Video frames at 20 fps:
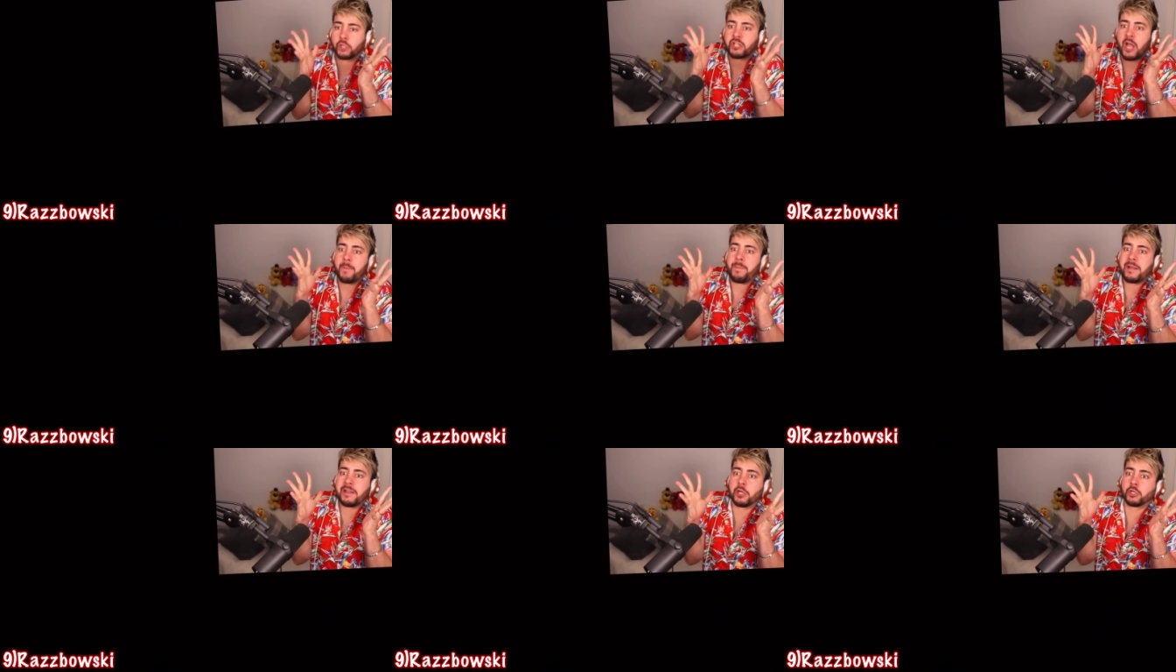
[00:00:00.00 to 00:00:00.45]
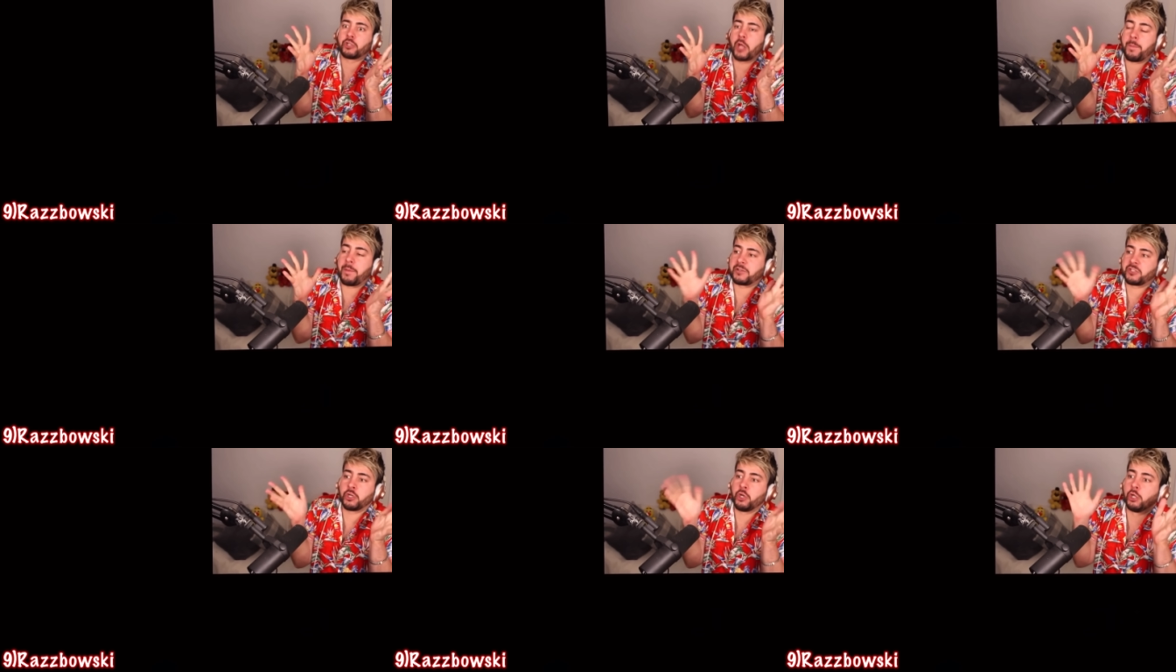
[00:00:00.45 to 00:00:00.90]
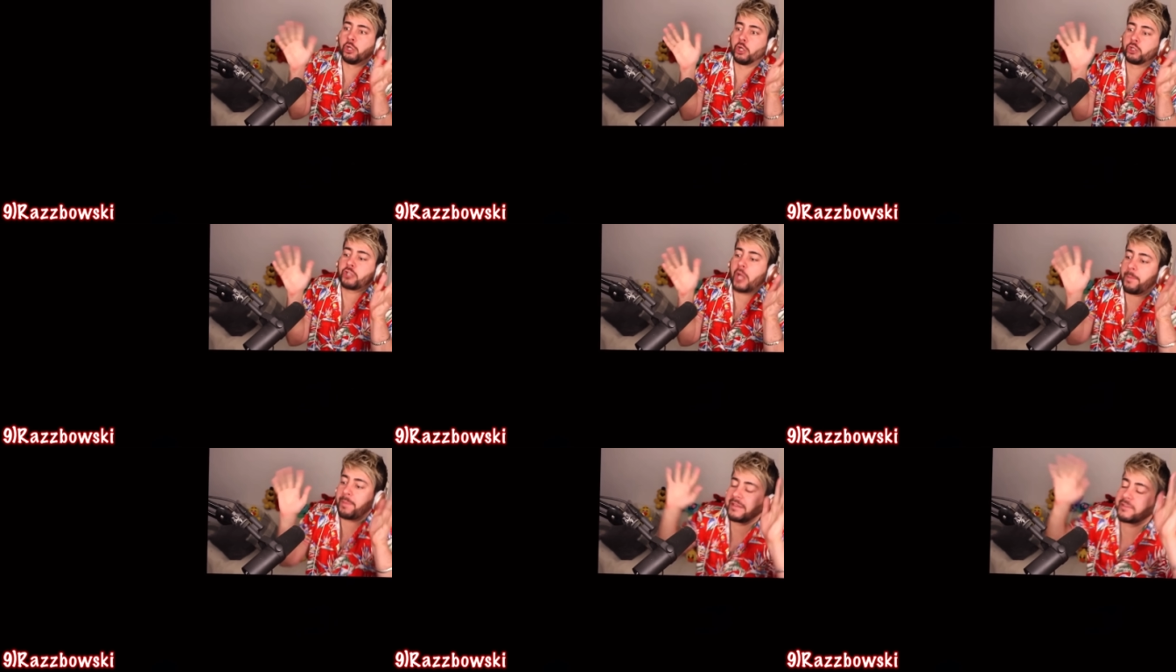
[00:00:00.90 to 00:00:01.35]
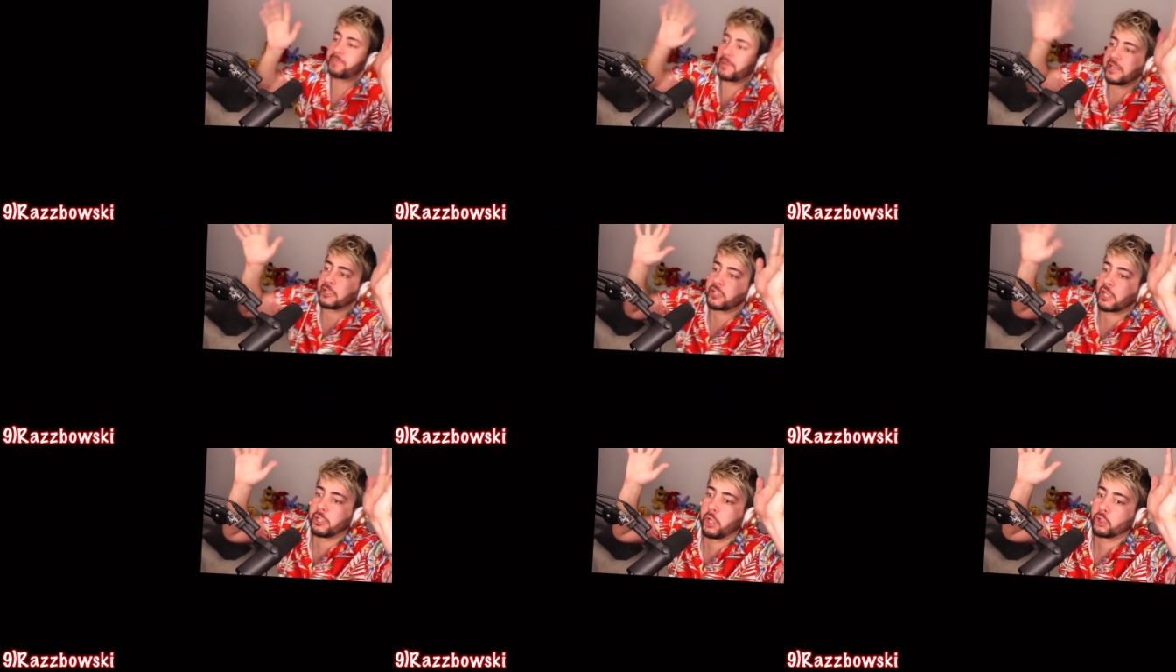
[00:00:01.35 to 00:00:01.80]
looked up, I looked up, I should have looked up. It's
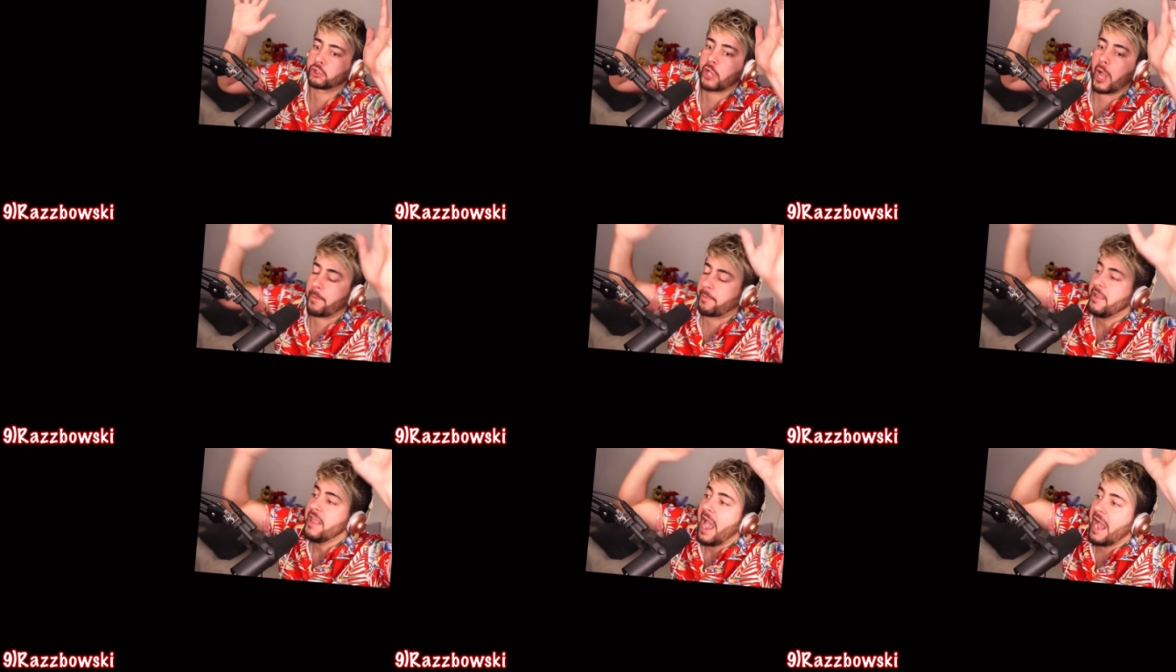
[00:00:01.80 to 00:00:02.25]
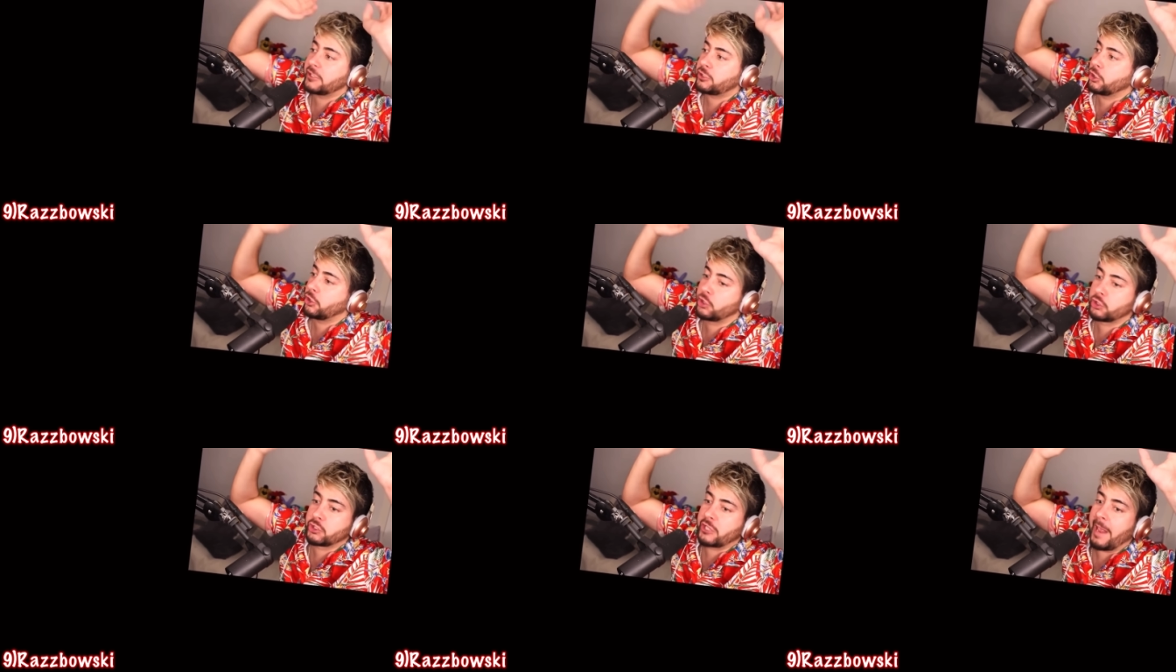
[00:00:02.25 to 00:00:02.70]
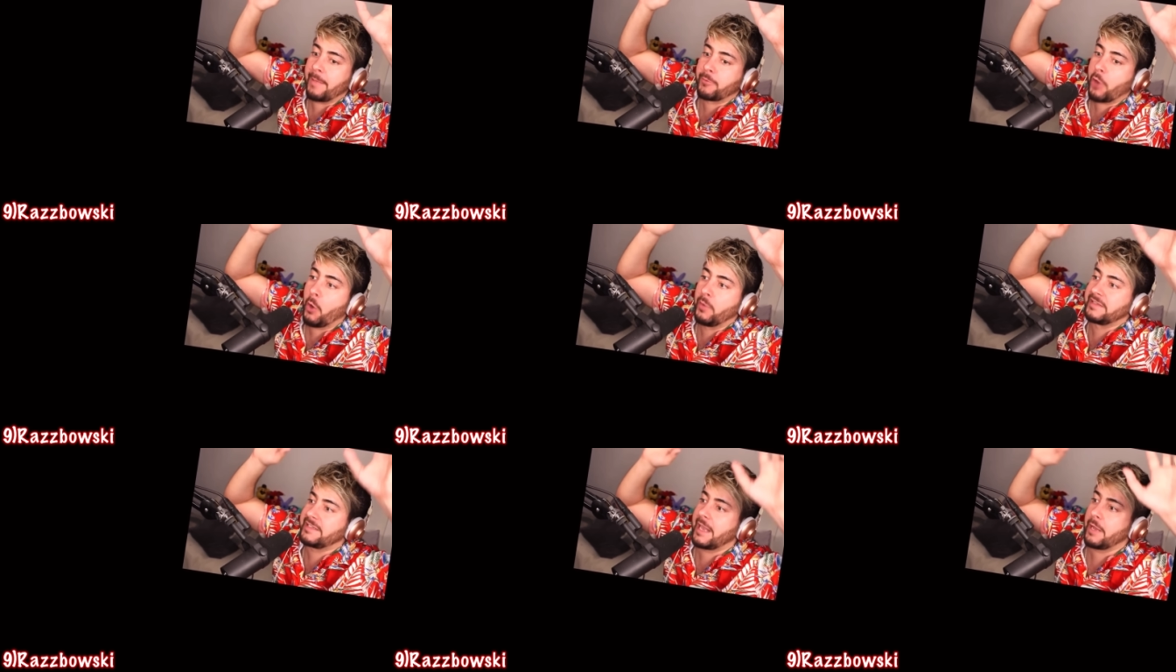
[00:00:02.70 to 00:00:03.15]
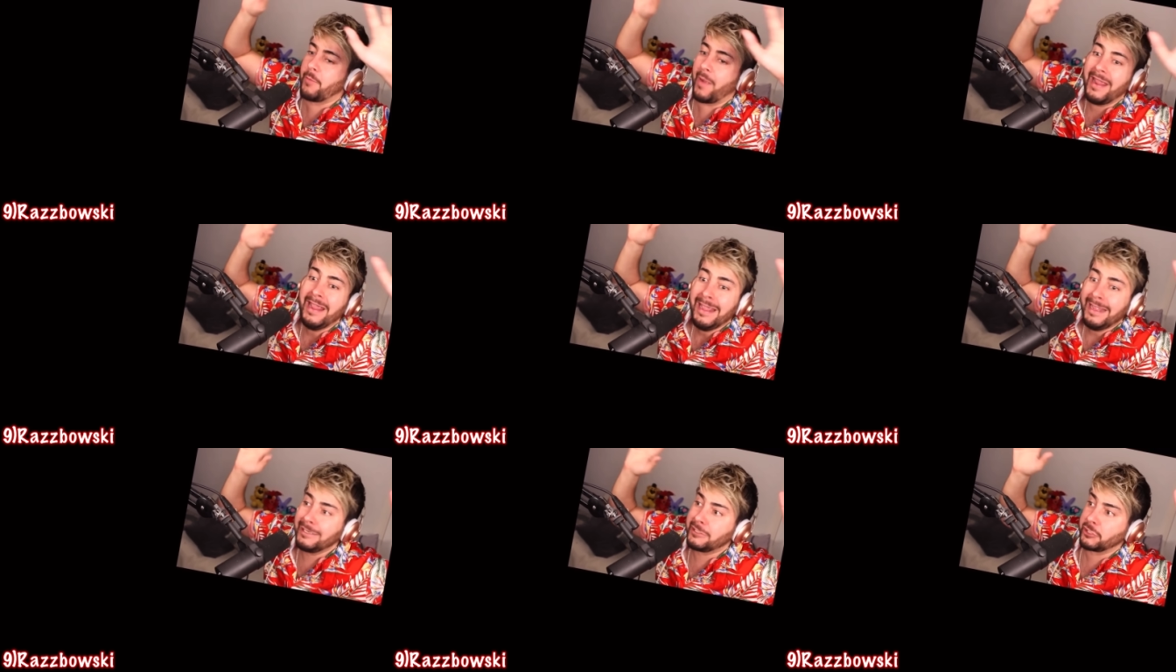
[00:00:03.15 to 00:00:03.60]
because I looked up. I should have just kept going the same way.
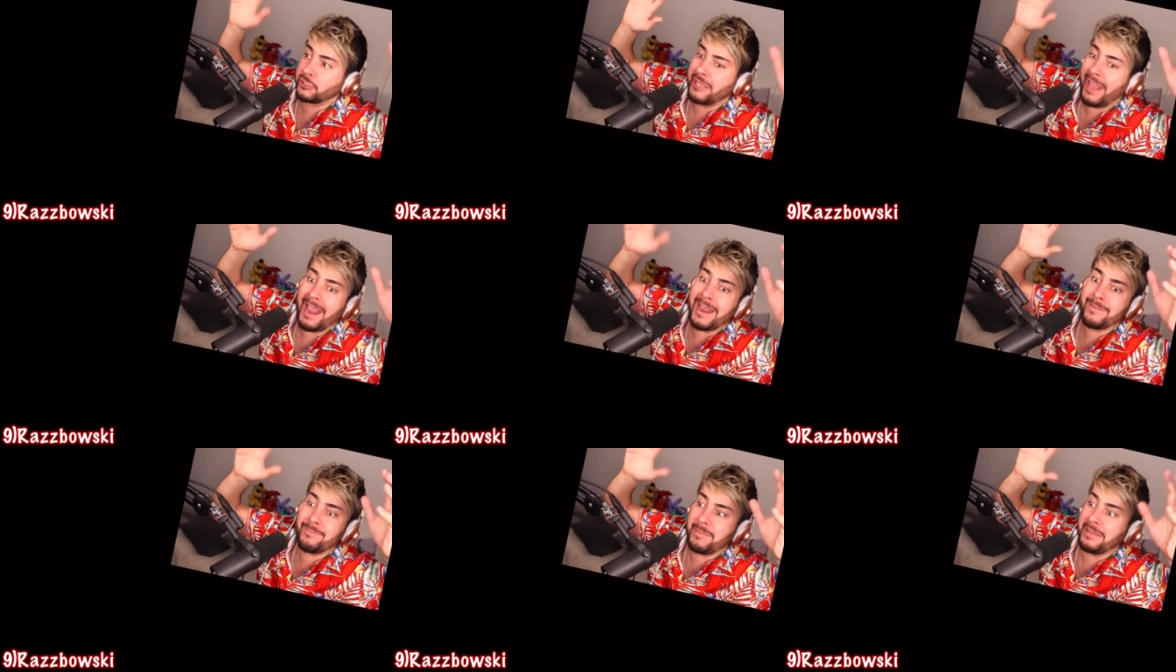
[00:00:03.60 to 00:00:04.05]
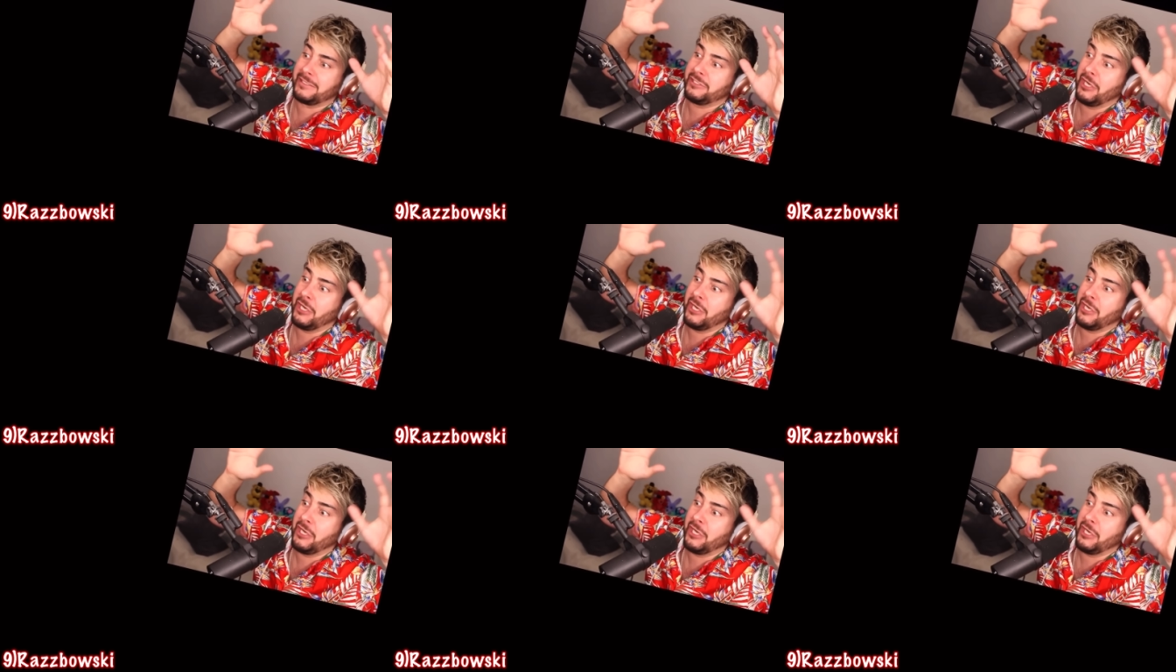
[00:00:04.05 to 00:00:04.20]
He just ate me